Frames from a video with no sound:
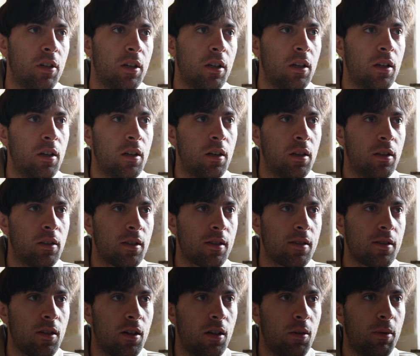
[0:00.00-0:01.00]
It
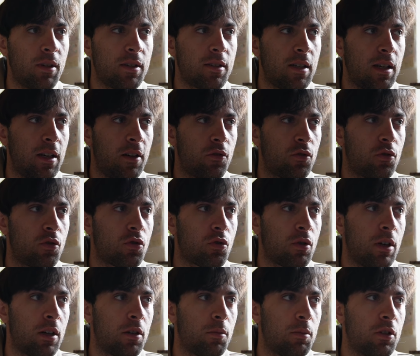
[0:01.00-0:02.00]
doesn't always have to
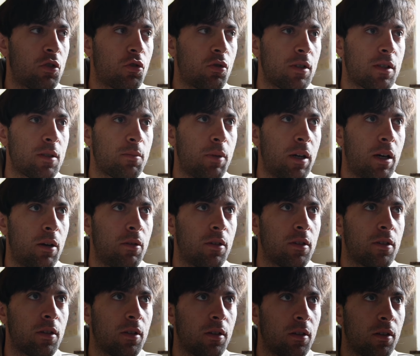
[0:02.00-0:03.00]
try to be transparent.